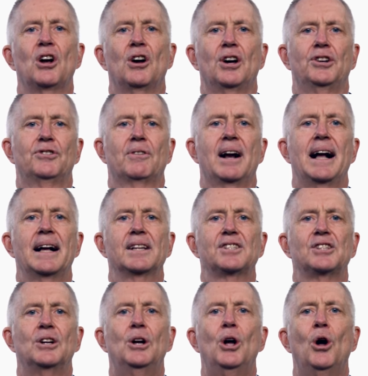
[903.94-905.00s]

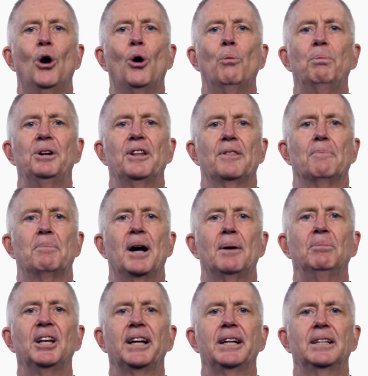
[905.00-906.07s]
contracts open to the
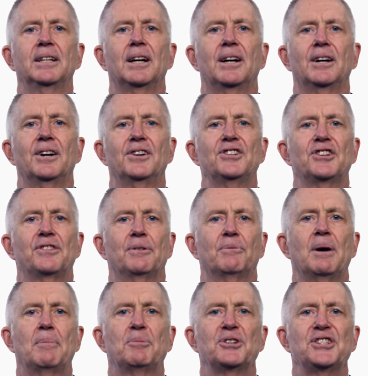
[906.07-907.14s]
public at large that
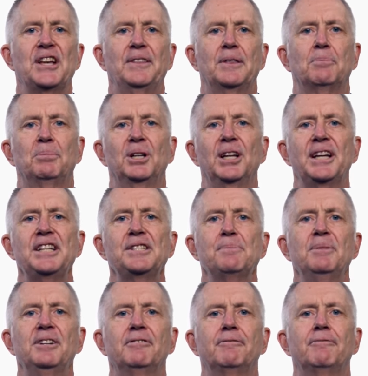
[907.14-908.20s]
represent the
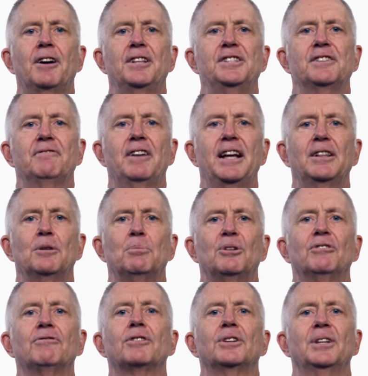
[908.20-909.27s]
placement of funds
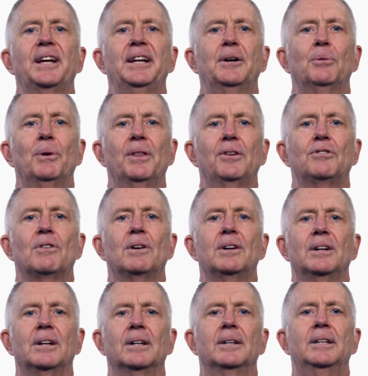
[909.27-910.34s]
available for later
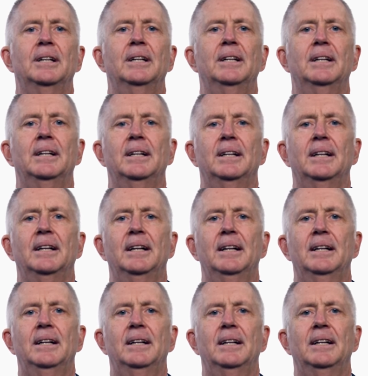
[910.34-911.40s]
withdrawal.
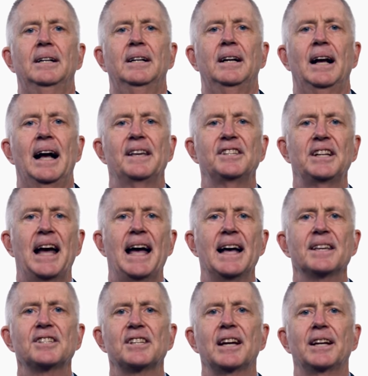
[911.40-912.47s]
As an
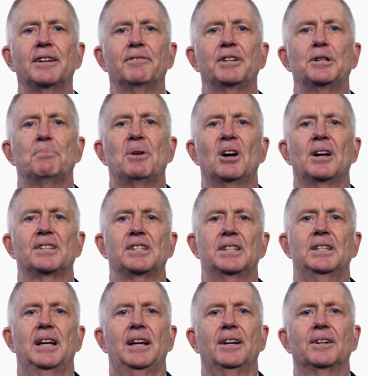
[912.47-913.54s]
asset of a deposit
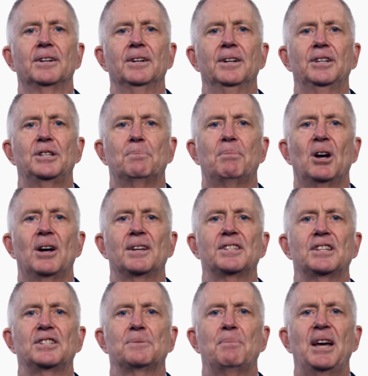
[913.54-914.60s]
taker,
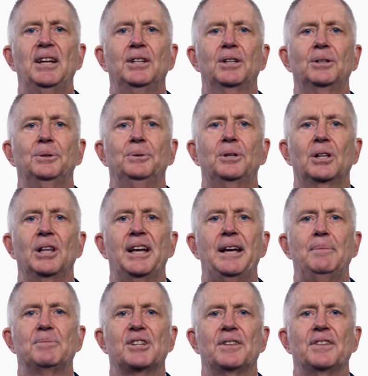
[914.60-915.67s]
deposits may include
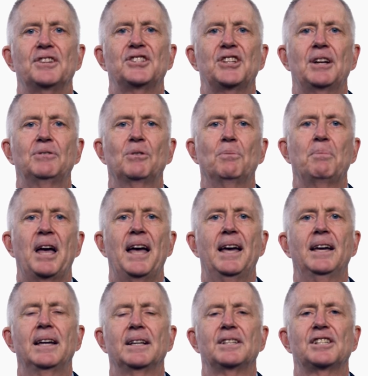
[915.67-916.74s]
claims on the central
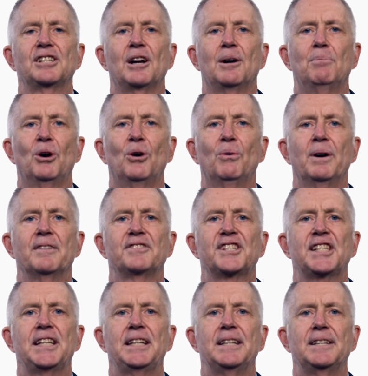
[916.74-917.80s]
bank and some
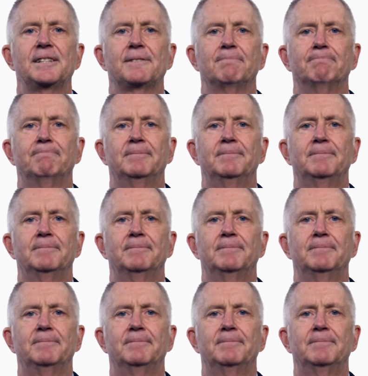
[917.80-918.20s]
OFCs.